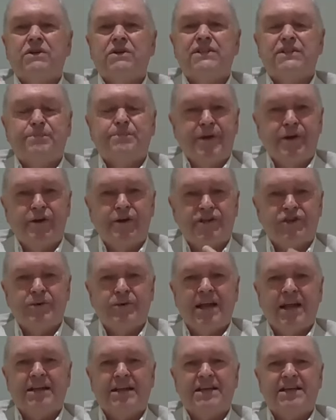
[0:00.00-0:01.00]

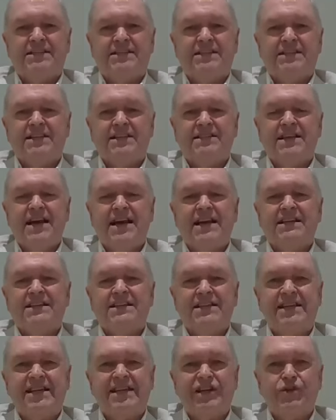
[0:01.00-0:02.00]
spirituality says
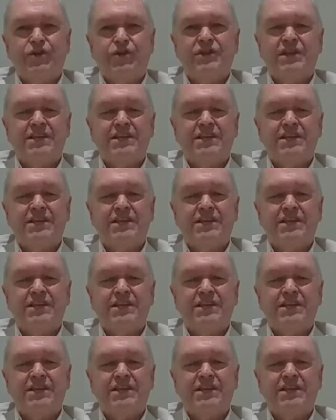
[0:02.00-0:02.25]
until